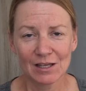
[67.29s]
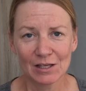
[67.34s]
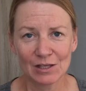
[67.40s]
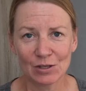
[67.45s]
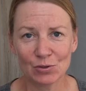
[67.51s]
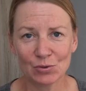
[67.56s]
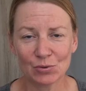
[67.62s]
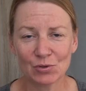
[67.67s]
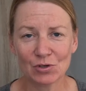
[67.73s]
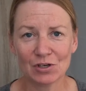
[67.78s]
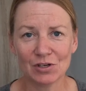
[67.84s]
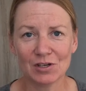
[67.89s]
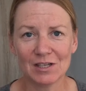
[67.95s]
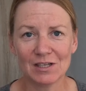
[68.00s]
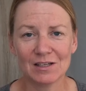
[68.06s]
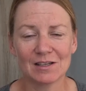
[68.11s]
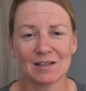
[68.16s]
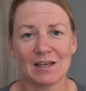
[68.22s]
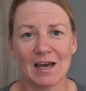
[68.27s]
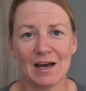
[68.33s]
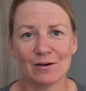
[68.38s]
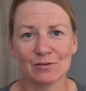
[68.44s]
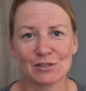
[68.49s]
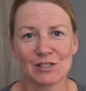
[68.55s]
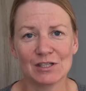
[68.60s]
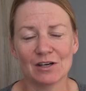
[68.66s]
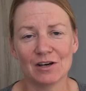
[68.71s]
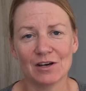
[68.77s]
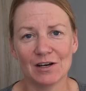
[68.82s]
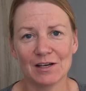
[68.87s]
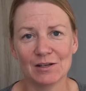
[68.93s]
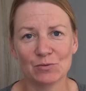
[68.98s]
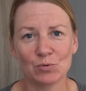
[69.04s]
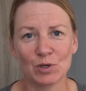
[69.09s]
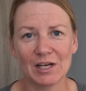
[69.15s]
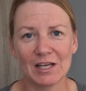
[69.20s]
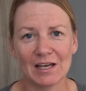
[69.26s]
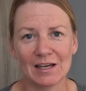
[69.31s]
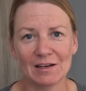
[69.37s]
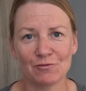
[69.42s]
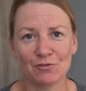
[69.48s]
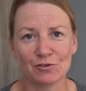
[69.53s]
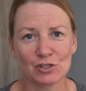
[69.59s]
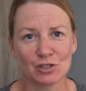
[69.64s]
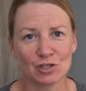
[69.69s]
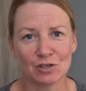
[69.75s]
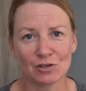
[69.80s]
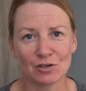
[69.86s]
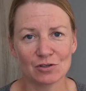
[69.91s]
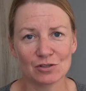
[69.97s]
you could count on one hand for sure,